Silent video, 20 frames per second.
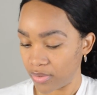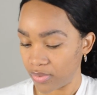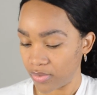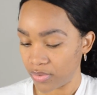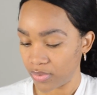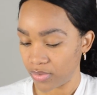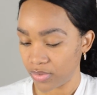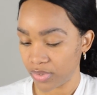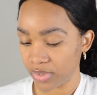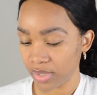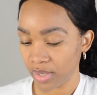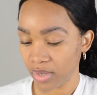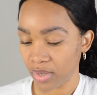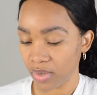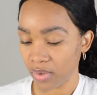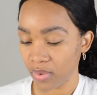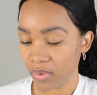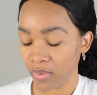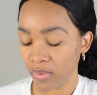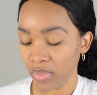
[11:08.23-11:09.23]

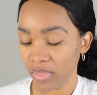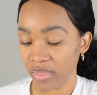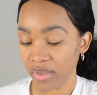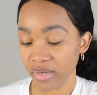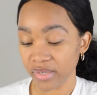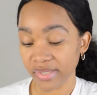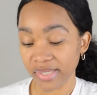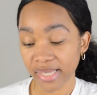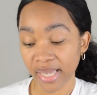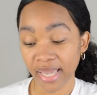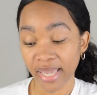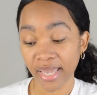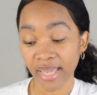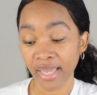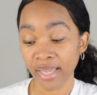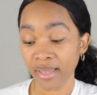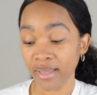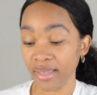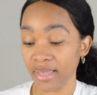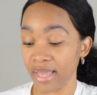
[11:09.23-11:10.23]
So they're
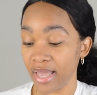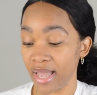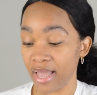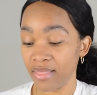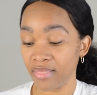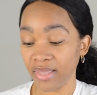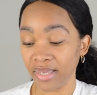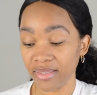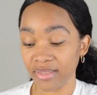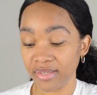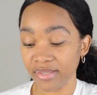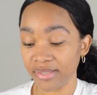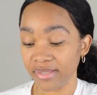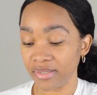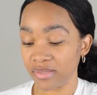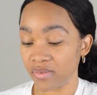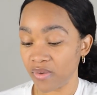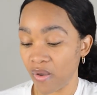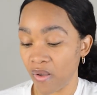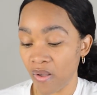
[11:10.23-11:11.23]
saying, again, like this
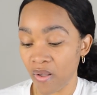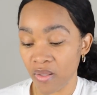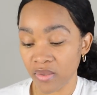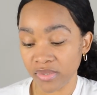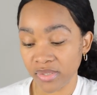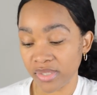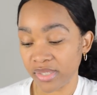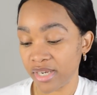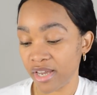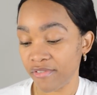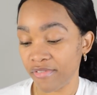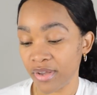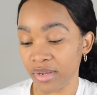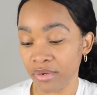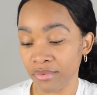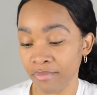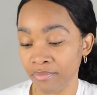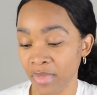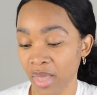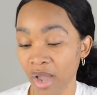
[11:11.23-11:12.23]
is all stuff,
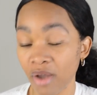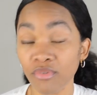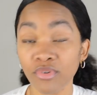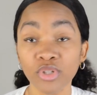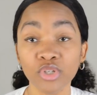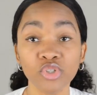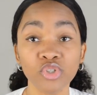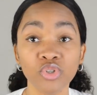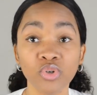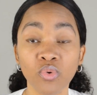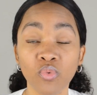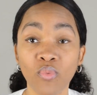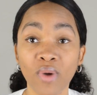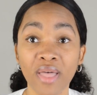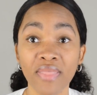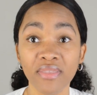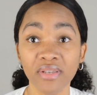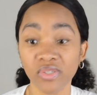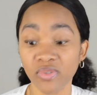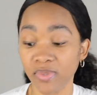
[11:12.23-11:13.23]
I'm not really sure
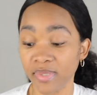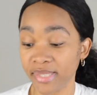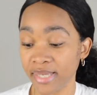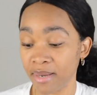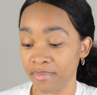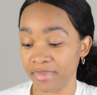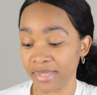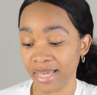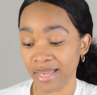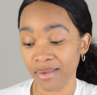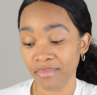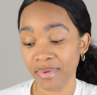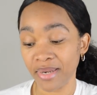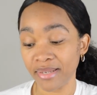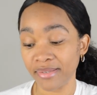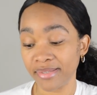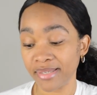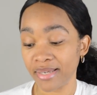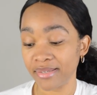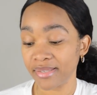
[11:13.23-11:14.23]
when this was updated, but
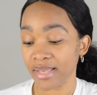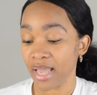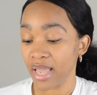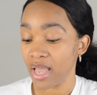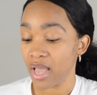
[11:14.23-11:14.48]
it says